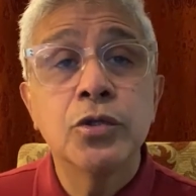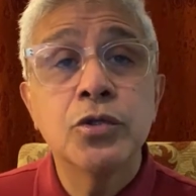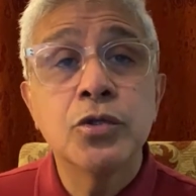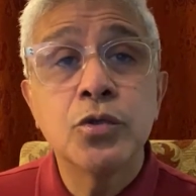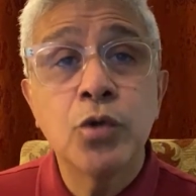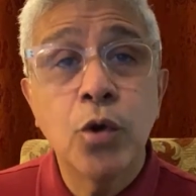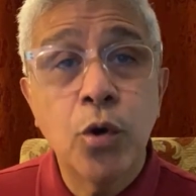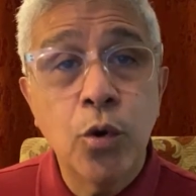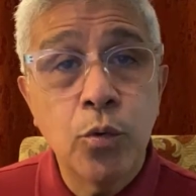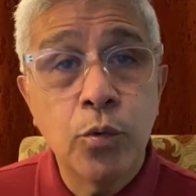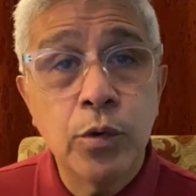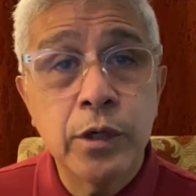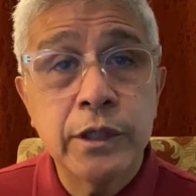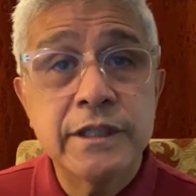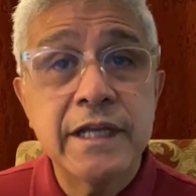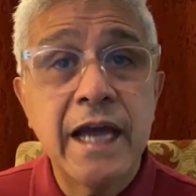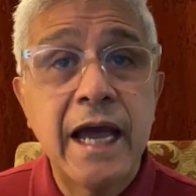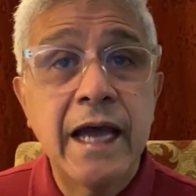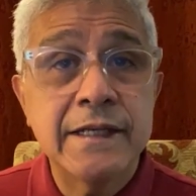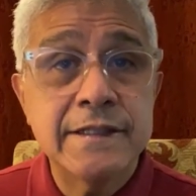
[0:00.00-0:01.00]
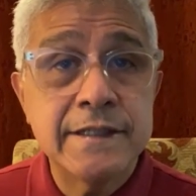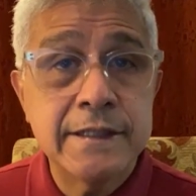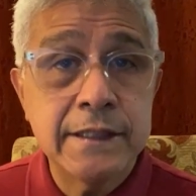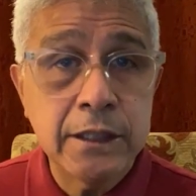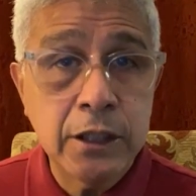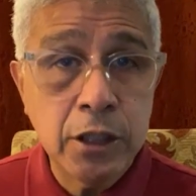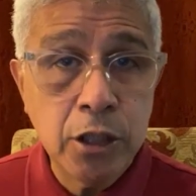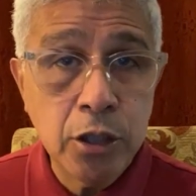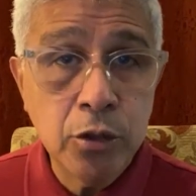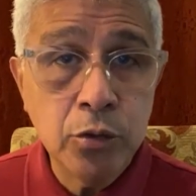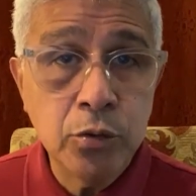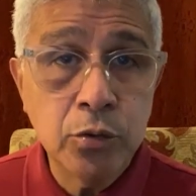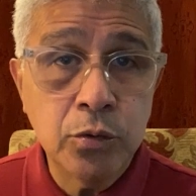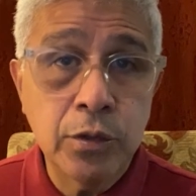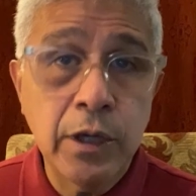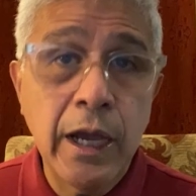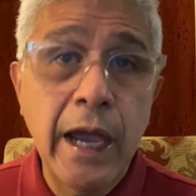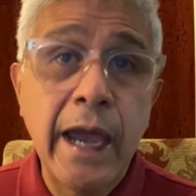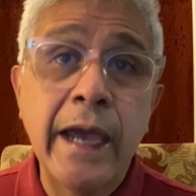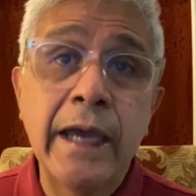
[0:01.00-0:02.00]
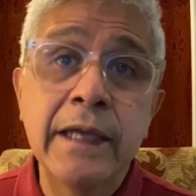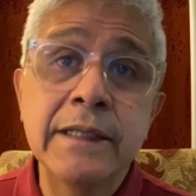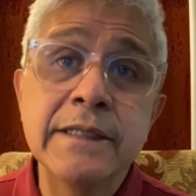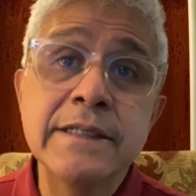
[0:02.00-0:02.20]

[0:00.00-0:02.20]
toward a secure and